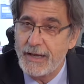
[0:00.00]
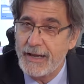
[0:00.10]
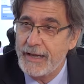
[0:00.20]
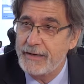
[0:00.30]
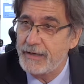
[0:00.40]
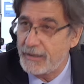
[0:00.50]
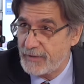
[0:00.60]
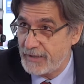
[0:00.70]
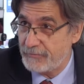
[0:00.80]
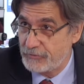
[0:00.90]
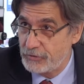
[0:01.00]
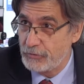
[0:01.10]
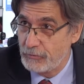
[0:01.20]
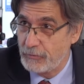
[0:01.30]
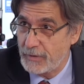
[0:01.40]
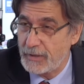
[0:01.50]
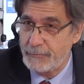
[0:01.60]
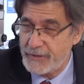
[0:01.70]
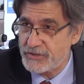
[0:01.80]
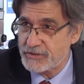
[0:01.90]
And we have two
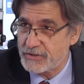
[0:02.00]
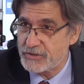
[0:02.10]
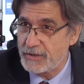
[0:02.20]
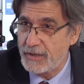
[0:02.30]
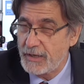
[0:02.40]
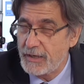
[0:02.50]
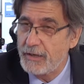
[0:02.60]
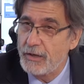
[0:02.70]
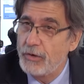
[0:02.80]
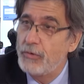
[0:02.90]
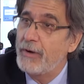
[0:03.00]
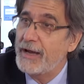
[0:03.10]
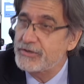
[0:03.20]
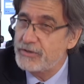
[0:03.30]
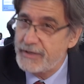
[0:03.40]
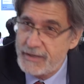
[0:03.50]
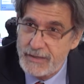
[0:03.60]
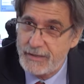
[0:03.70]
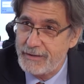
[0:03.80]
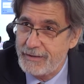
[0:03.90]
patients who
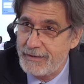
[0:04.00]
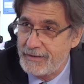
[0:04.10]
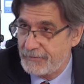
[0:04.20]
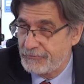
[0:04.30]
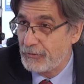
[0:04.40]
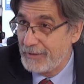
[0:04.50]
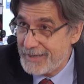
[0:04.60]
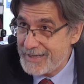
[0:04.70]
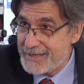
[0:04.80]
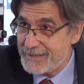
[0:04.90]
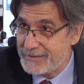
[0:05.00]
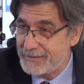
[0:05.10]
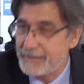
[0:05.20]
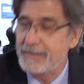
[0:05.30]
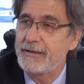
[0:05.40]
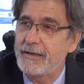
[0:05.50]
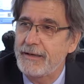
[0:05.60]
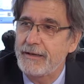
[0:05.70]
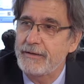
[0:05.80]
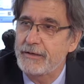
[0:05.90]
actually therefore lead
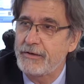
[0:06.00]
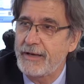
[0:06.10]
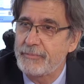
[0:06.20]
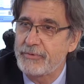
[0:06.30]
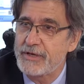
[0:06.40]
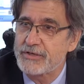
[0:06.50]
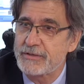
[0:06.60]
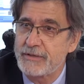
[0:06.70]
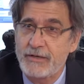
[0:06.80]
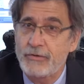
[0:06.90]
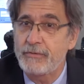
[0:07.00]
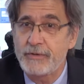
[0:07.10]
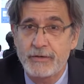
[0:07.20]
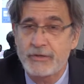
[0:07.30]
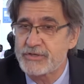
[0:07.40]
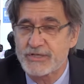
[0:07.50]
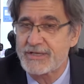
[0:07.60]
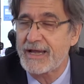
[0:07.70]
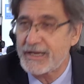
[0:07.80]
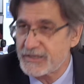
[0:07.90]
the collaboration. They're not just
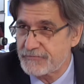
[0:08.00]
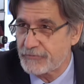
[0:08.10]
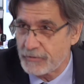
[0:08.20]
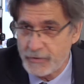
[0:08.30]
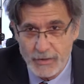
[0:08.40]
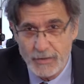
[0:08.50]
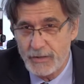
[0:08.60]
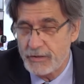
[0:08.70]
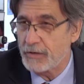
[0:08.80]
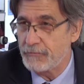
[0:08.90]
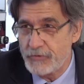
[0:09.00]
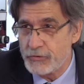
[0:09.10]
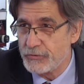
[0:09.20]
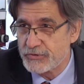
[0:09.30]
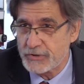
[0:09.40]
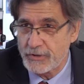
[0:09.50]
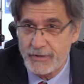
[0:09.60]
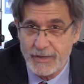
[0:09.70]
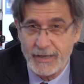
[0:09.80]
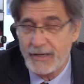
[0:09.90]
asked for their views
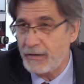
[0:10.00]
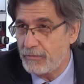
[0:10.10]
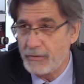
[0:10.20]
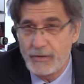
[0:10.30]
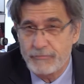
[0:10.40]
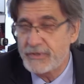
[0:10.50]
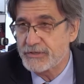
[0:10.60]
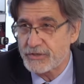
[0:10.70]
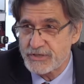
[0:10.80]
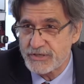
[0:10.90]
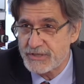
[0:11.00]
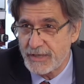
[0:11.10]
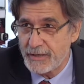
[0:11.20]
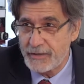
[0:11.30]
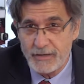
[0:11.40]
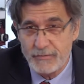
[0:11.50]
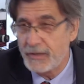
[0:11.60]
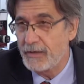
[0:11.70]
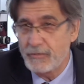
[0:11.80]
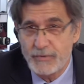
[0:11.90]
on how research is done and
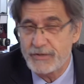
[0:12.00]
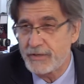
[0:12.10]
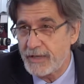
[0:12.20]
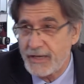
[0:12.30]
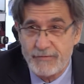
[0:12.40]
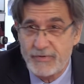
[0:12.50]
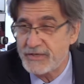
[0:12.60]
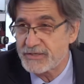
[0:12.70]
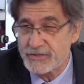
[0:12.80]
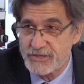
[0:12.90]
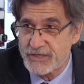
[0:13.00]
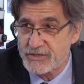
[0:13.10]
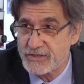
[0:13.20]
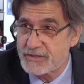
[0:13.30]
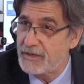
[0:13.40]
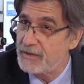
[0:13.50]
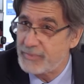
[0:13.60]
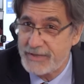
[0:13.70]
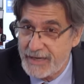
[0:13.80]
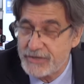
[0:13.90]
whether they have any suggestions,
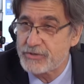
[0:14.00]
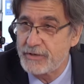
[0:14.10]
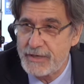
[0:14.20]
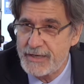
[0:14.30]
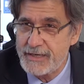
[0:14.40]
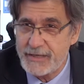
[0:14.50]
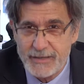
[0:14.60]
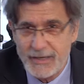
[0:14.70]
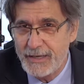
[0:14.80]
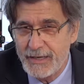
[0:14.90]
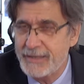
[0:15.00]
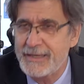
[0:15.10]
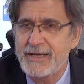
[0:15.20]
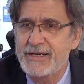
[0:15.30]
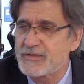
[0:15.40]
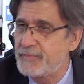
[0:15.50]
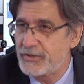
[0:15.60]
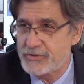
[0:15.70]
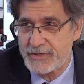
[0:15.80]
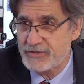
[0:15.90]
but they actually lead it. And that has been
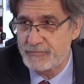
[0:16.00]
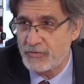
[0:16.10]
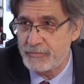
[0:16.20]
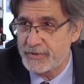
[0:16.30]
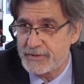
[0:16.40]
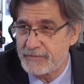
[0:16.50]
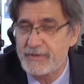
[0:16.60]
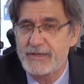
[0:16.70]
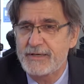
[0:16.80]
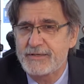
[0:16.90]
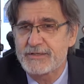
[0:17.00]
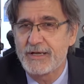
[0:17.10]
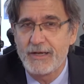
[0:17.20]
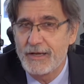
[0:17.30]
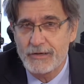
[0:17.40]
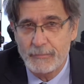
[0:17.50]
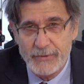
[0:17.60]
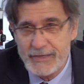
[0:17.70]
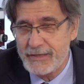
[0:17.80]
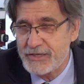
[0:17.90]
transformative. It has
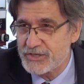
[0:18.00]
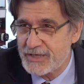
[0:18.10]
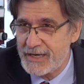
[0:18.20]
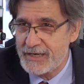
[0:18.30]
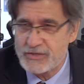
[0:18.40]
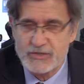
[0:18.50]
completely changed.